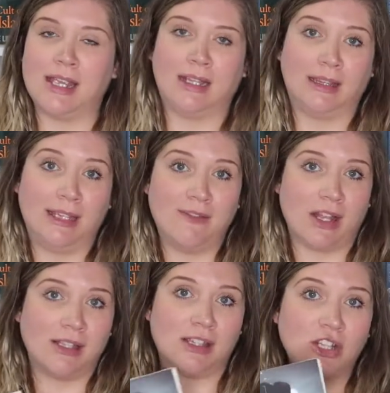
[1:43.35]
it leaves
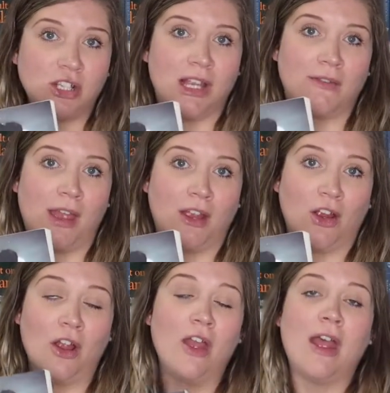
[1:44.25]
on such a
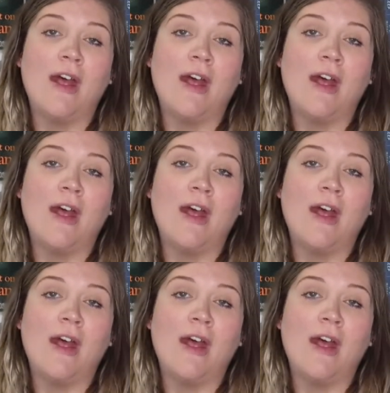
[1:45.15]
cliffhanger